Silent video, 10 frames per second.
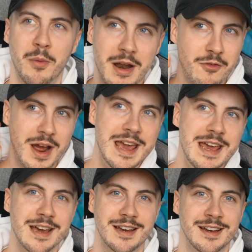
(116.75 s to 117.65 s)
whenever I
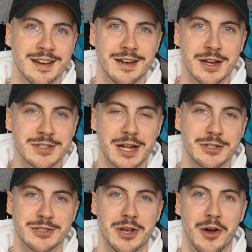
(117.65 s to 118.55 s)
hear a
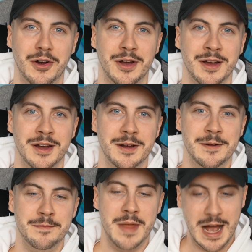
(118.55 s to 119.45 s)
Zelda song,
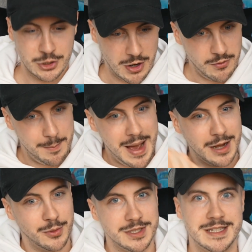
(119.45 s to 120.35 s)
I travel
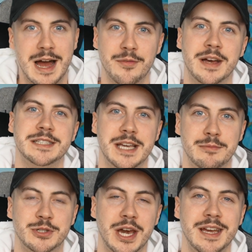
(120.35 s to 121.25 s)
backwards down that
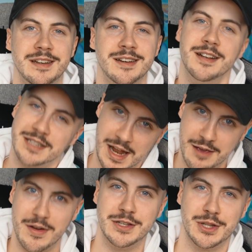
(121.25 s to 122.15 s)
same chain until I
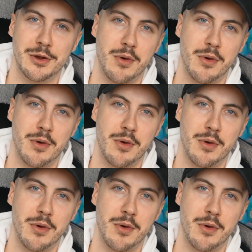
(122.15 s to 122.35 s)
eventually